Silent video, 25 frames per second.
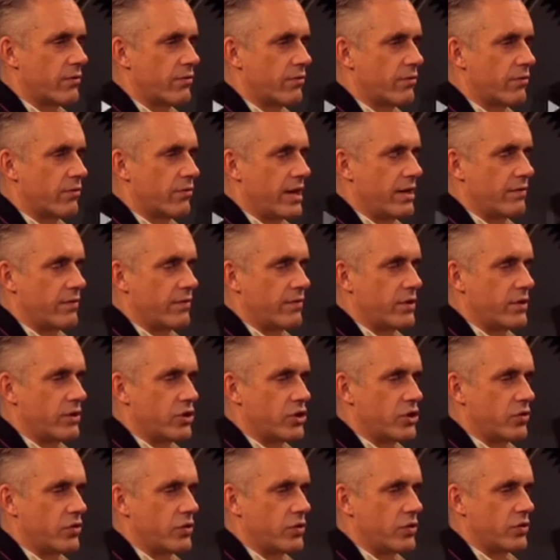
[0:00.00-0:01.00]
were afraid of the
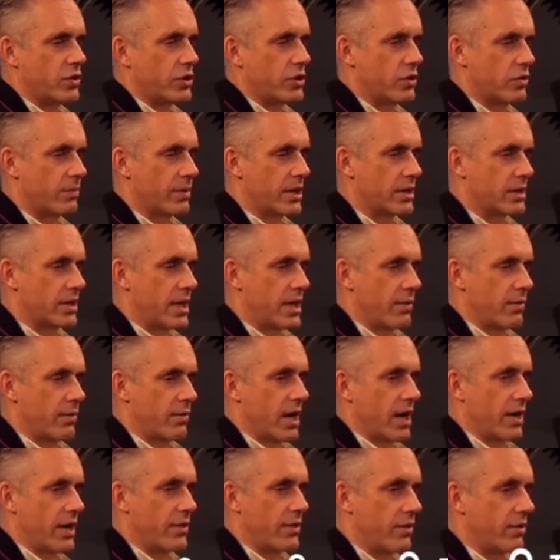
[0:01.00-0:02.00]
Jews, because they
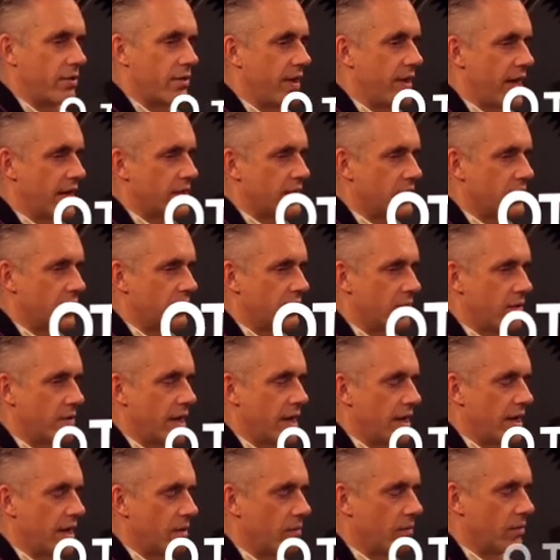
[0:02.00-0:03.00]
were other. And that's not
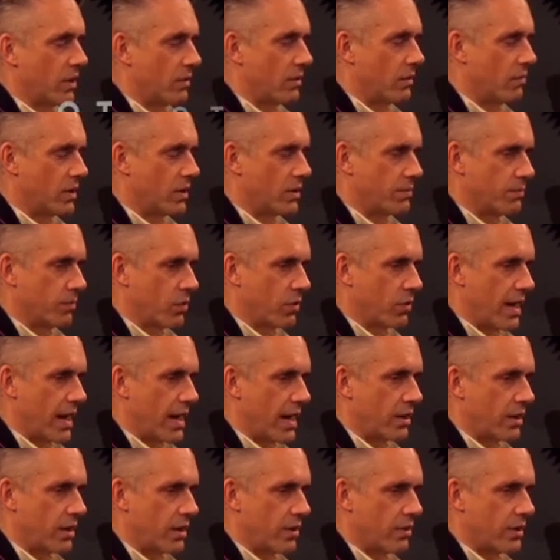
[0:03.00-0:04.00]
right. What's
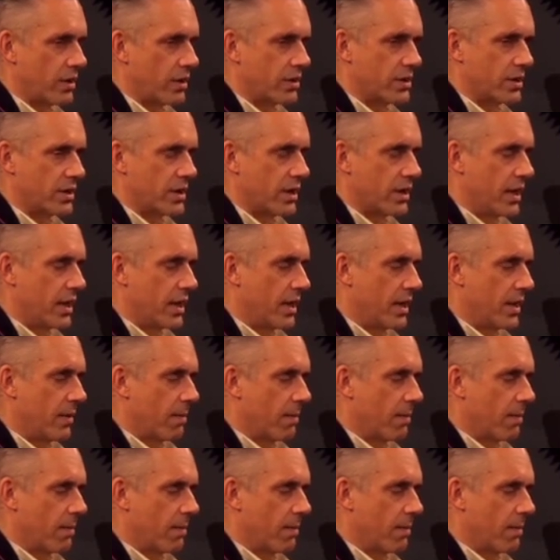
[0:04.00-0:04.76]
more accurate is that